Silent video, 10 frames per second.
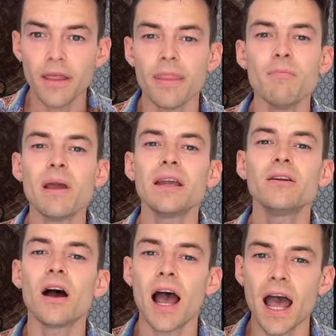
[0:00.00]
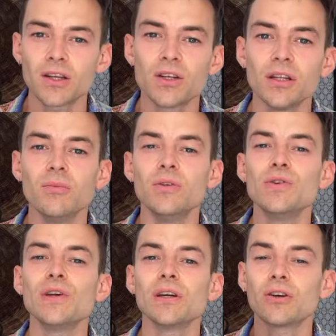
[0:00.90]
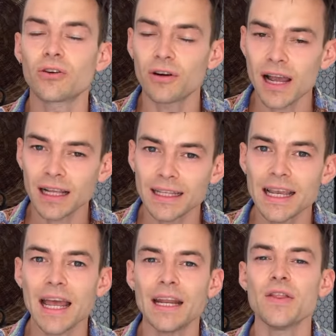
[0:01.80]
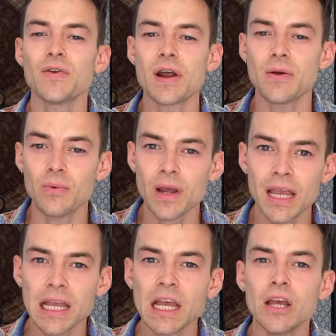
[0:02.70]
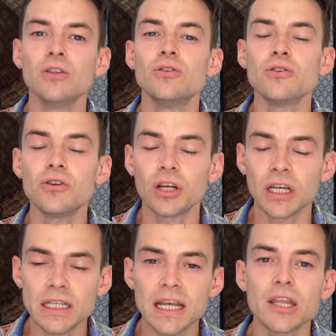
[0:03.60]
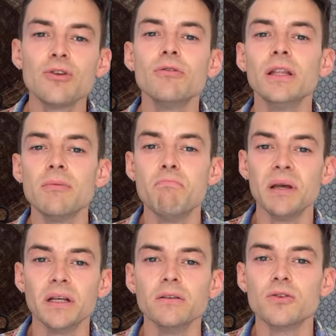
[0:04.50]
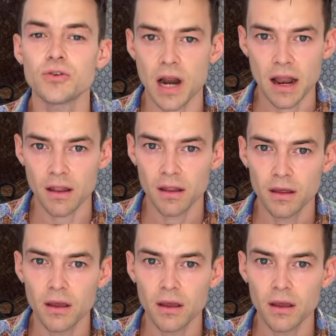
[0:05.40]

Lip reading: they may not actually be doing it correctly and in the right way to continually build strength.